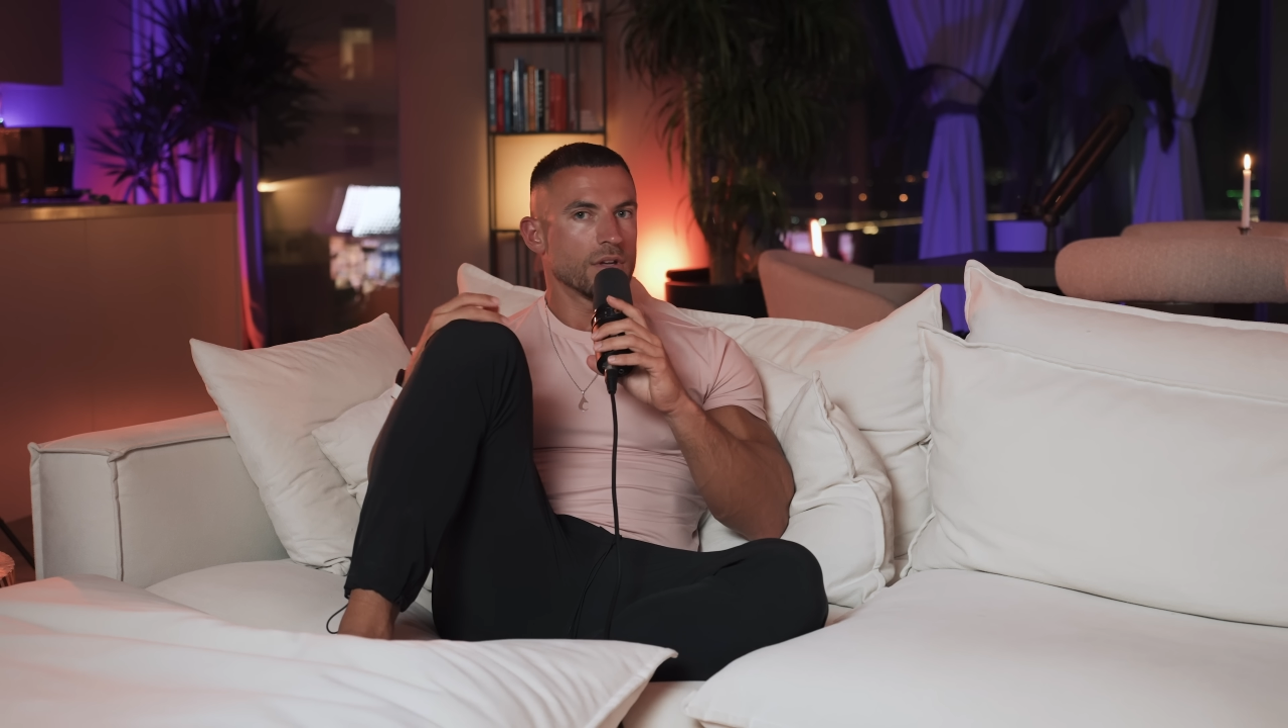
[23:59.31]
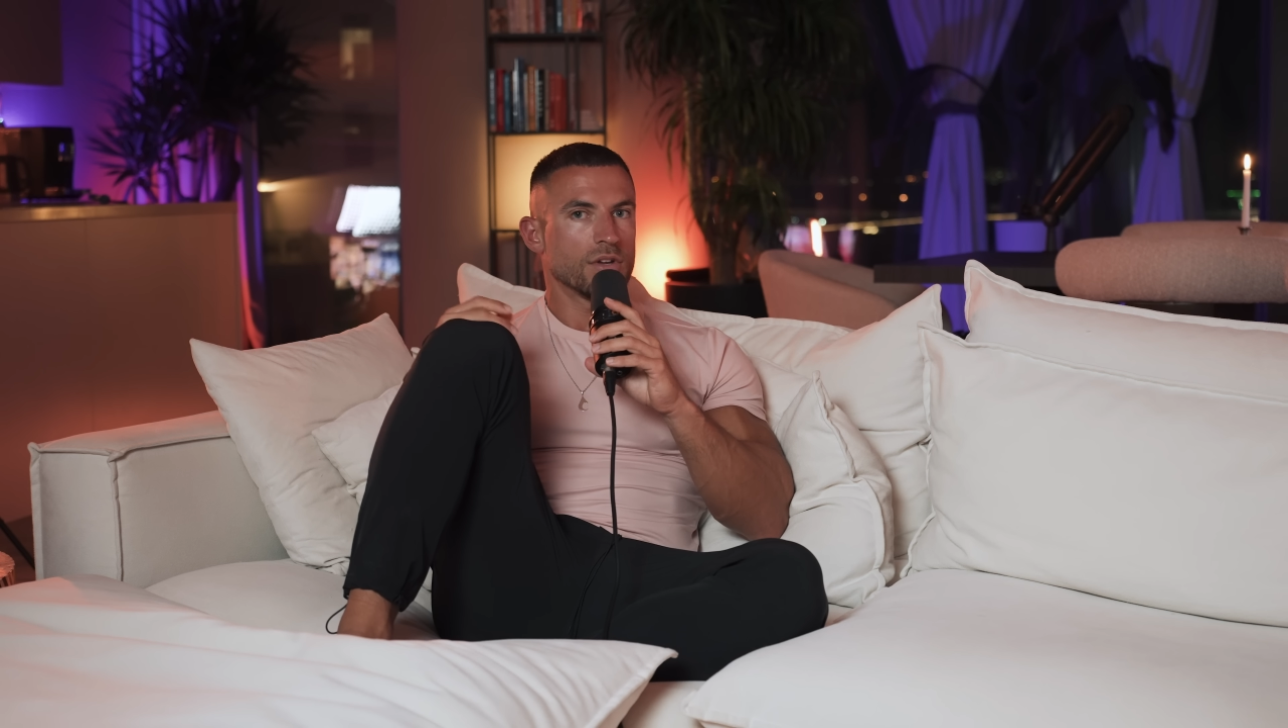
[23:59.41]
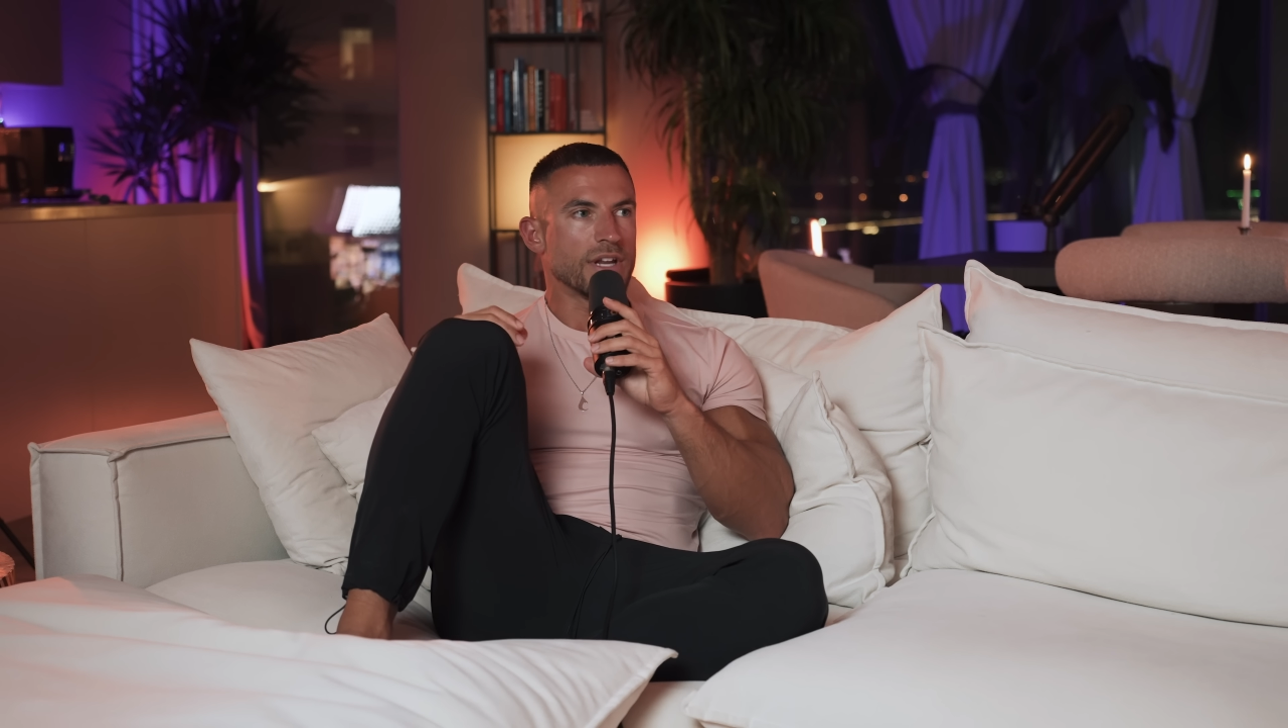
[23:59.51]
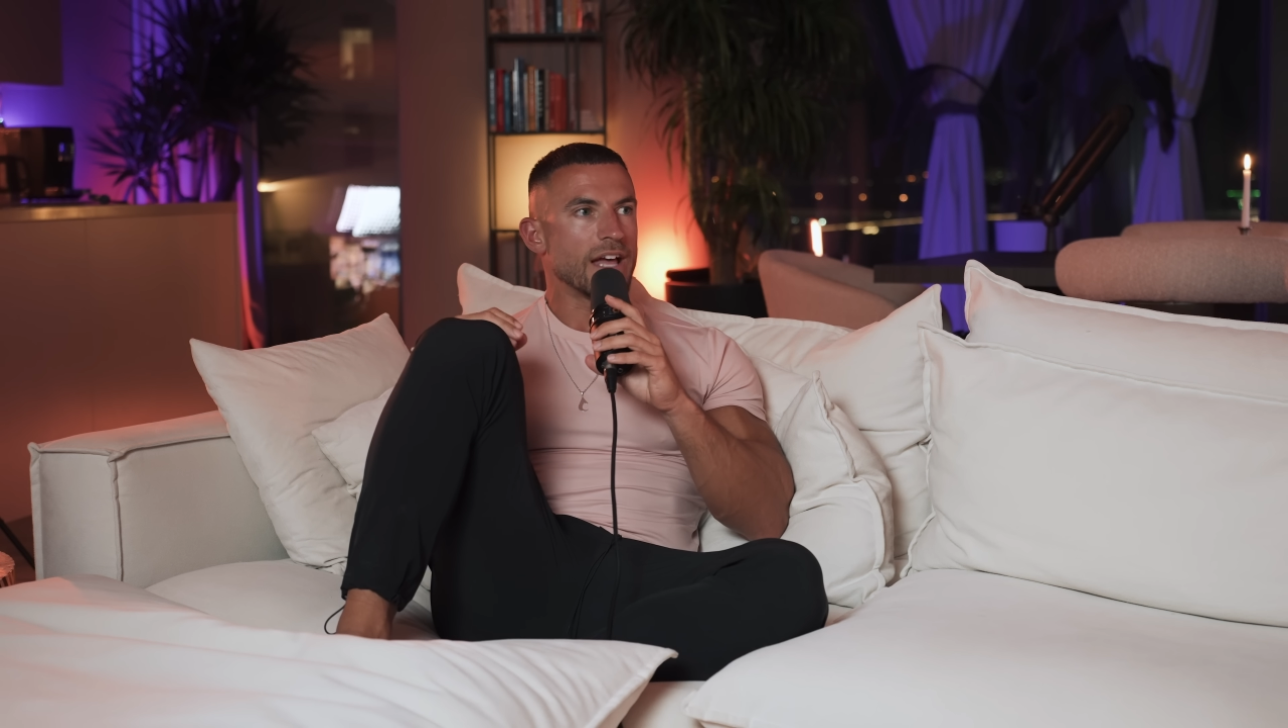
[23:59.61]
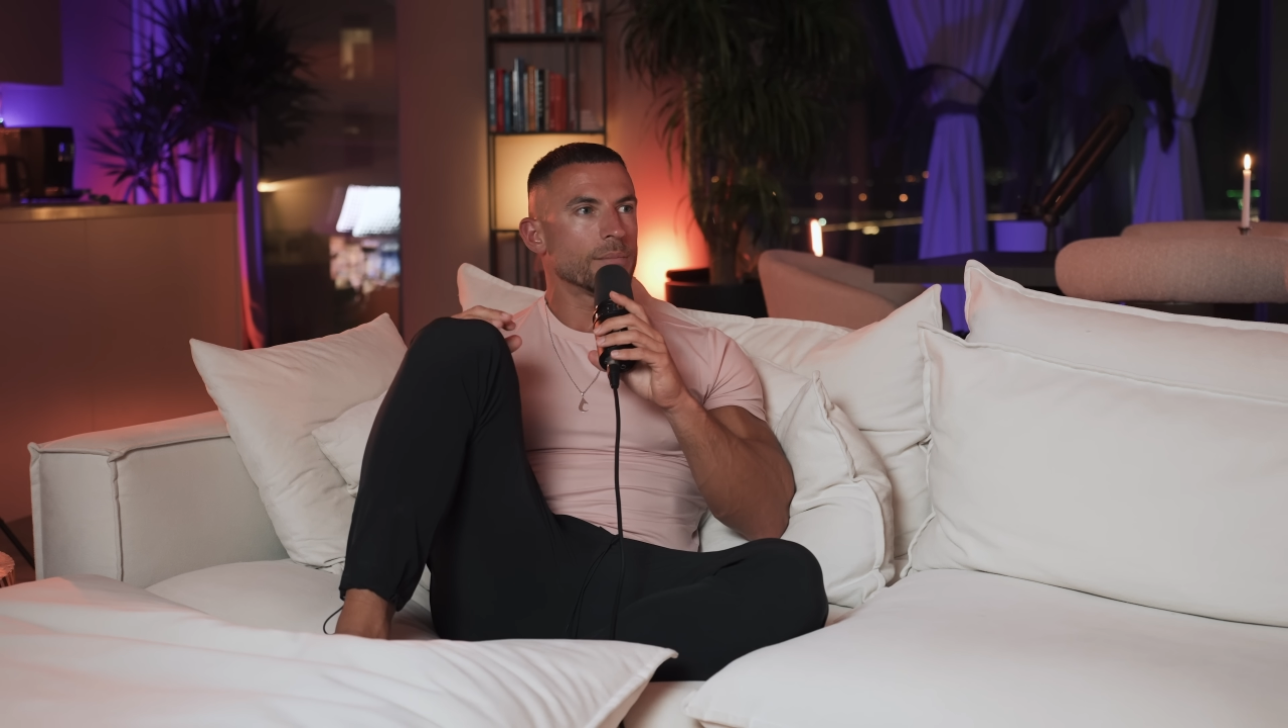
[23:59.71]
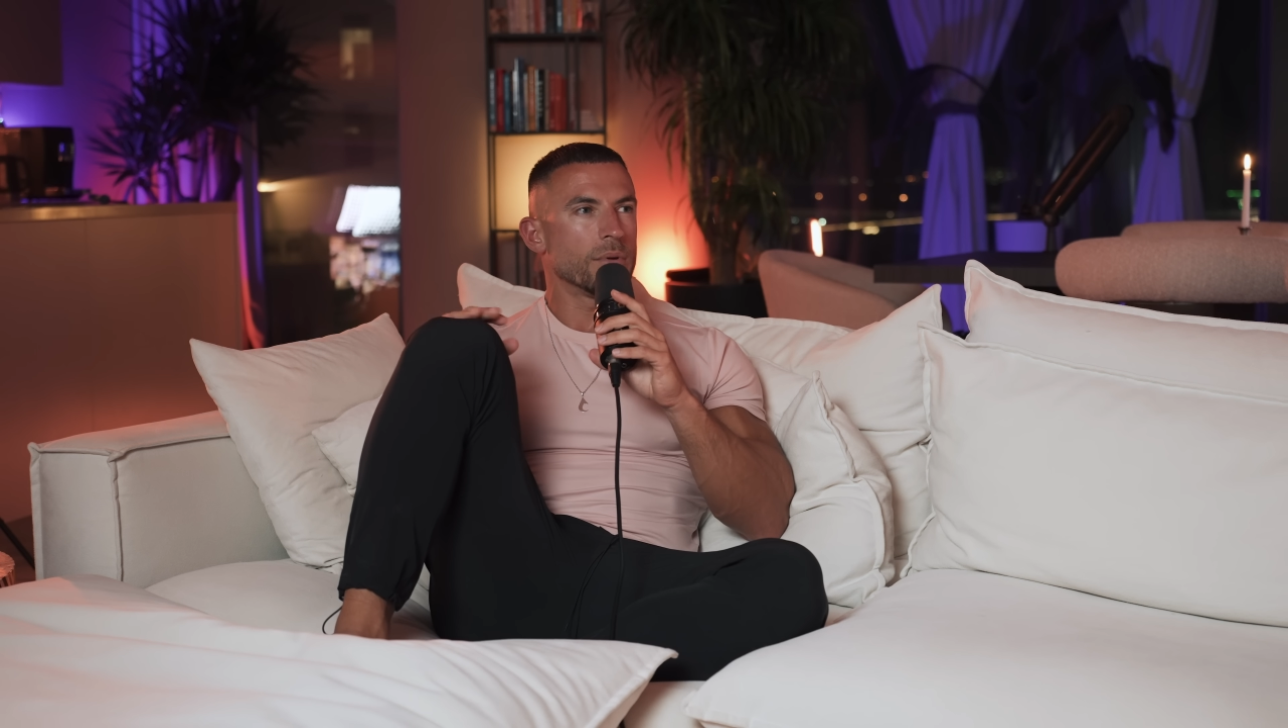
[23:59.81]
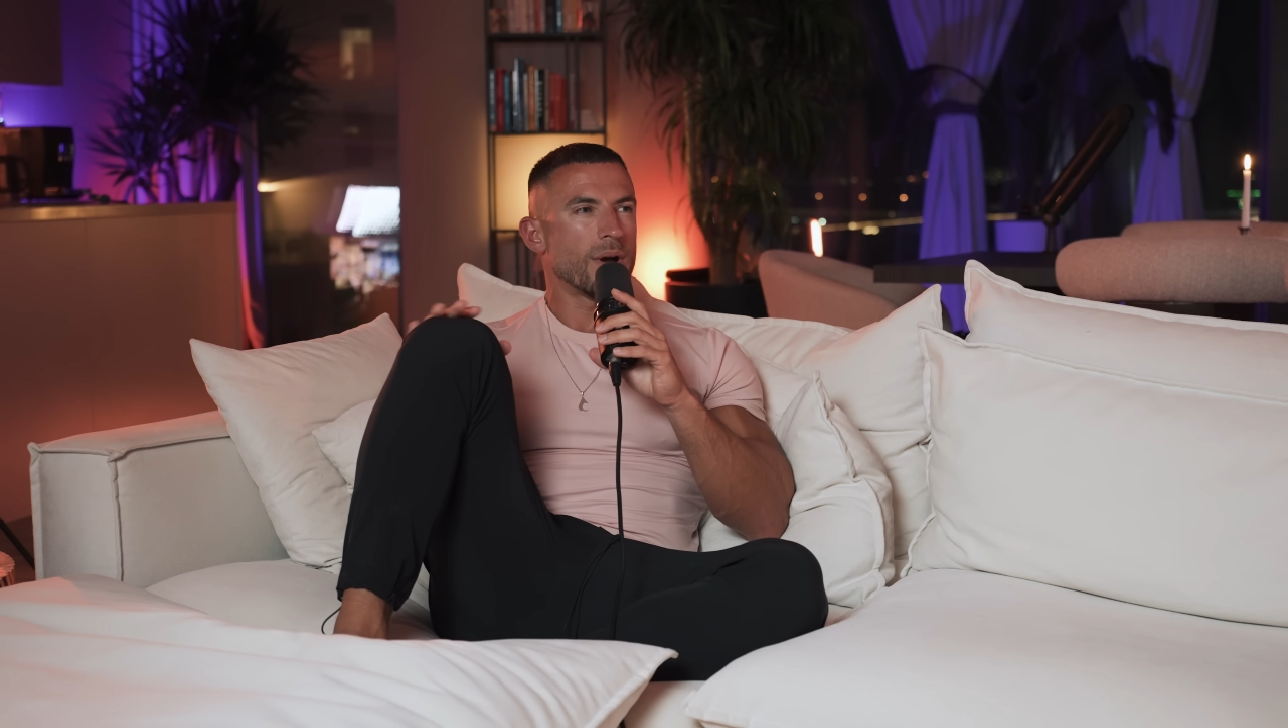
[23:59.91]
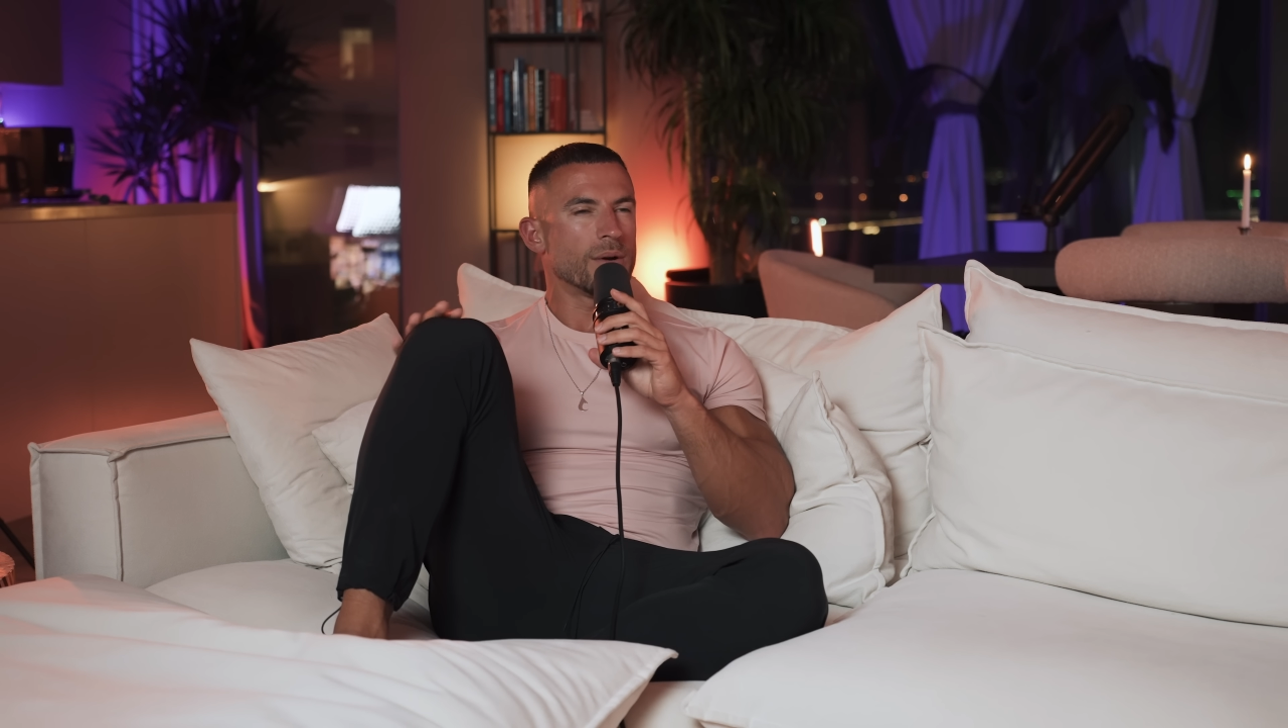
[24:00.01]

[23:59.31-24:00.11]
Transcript: can help you